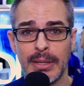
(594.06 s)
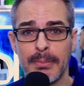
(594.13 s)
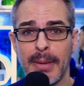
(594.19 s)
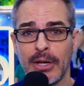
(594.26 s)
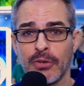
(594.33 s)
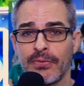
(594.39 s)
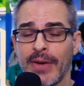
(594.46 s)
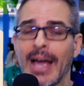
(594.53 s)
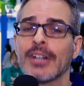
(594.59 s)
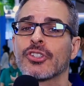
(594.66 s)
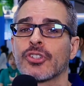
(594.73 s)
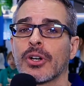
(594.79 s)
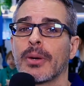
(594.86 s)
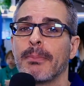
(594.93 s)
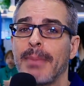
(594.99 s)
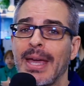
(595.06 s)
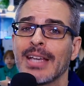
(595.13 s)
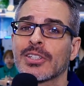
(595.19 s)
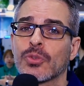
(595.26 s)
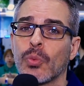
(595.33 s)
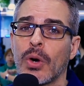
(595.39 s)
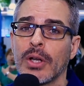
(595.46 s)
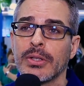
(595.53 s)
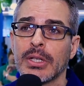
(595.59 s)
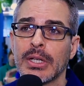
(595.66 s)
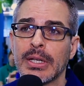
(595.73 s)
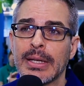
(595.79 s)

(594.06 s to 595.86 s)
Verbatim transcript: a manufacturer makes one,